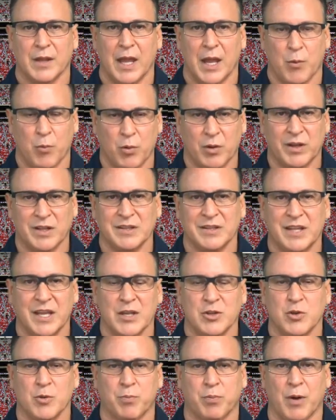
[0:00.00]
and will
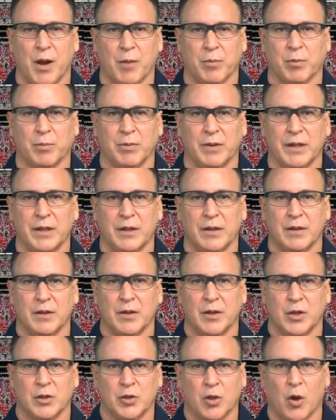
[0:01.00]
continue probably
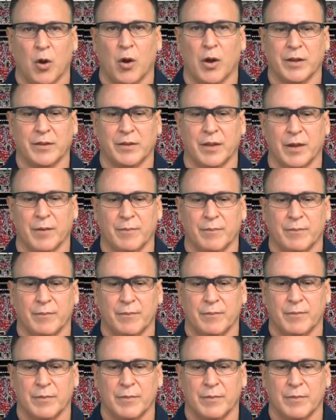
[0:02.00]
to haunt them.